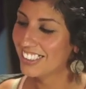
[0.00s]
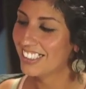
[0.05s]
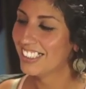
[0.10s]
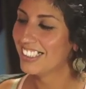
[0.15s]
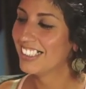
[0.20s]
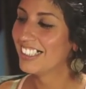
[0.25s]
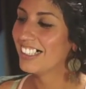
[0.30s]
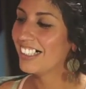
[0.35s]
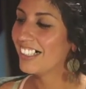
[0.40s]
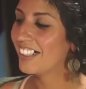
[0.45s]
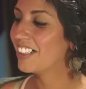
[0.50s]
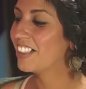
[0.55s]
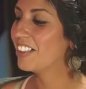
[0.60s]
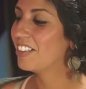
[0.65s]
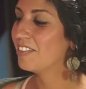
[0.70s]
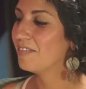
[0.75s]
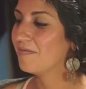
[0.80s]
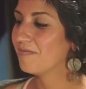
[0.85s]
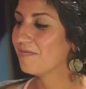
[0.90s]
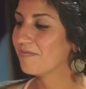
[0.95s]
I
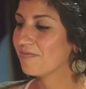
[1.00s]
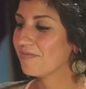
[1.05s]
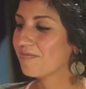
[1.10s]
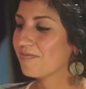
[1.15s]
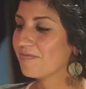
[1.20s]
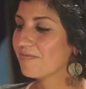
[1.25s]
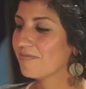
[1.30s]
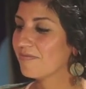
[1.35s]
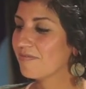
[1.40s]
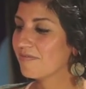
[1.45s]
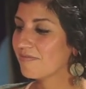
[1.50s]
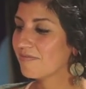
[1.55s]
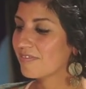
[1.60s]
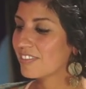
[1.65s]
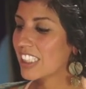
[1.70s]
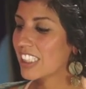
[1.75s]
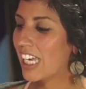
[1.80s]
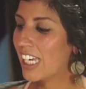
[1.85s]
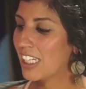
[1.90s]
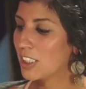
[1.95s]

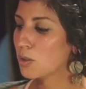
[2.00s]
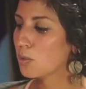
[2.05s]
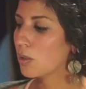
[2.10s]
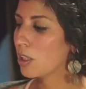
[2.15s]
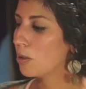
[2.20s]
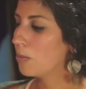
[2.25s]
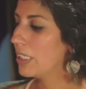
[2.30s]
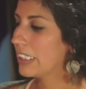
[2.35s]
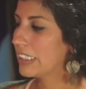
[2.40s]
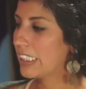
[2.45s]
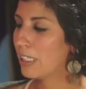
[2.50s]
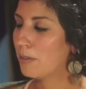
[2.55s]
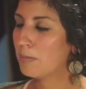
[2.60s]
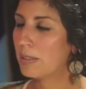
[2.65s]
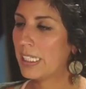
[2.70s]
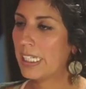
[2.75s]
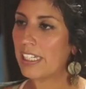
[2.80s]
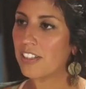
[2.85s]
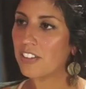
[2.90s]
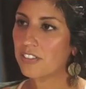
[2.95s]
just want to make time
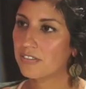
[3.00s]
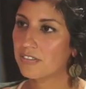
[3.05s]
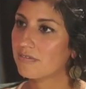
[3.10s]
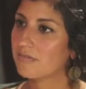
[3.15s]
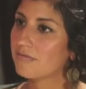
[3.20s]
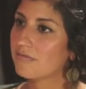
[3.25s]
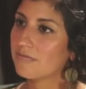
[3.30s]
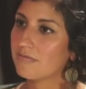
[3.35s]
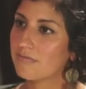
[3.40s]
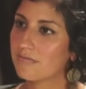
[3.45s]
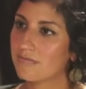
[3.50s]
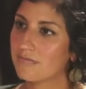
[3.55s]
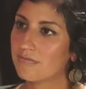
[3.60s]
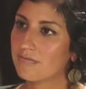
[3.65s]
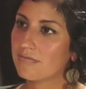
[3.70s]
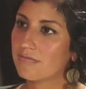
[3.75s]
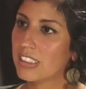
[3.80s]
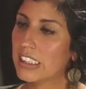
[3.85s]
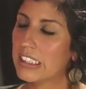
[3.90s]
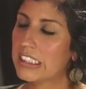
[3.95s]
count.
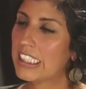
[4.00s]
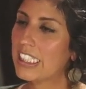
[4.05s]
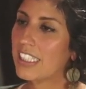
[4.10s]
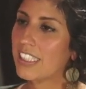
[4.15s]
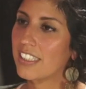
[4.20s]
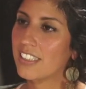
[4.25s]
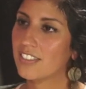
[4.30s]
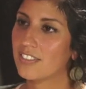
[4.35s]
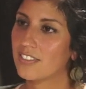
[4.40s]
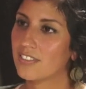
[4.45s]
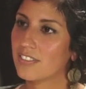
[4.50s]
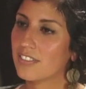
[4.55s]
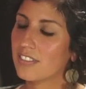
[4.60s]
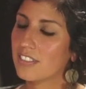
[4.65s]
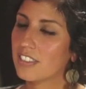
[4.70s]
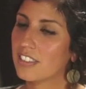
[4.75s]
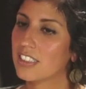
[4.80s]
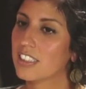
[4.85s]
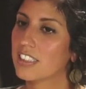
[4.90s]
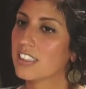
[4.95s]
That's it.
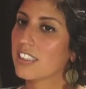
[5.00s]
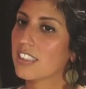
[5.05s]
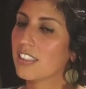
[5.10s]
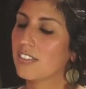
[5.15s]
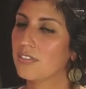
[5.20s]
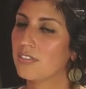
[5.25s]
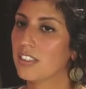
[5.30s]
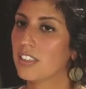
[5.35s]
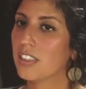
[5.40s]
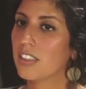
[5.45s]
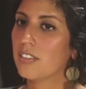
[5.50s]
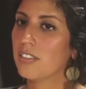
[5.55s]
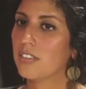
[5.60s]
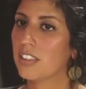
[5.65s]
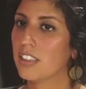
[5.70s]
I really, really